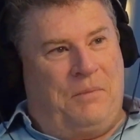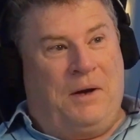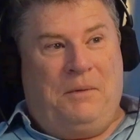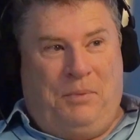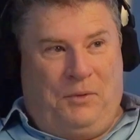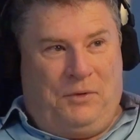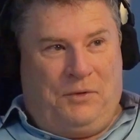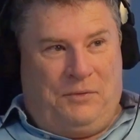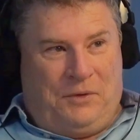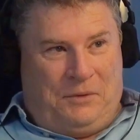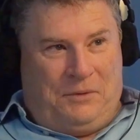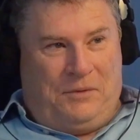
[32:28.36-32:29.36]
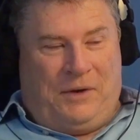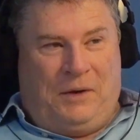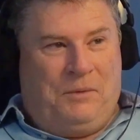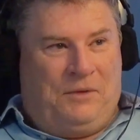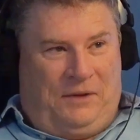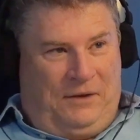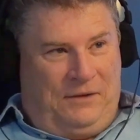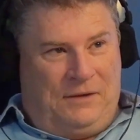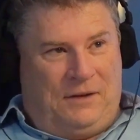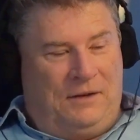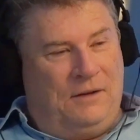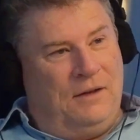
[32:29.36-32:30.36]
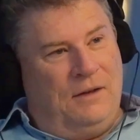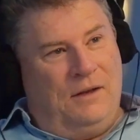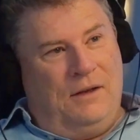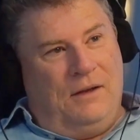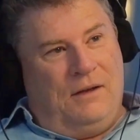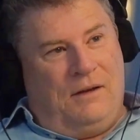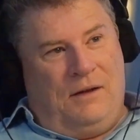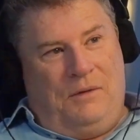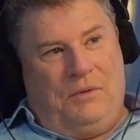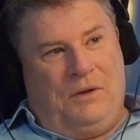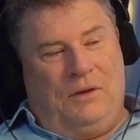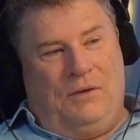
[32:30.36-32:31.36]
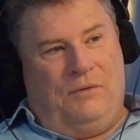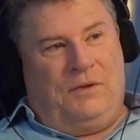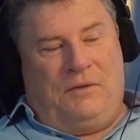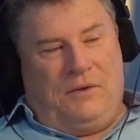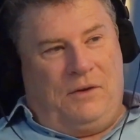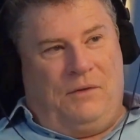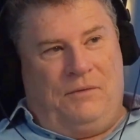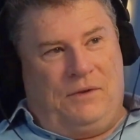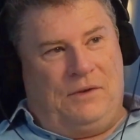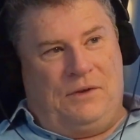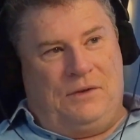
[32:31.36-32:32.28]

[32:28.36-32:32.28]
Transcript: from my point of view, if anyone's listening, I would love to have a conversation.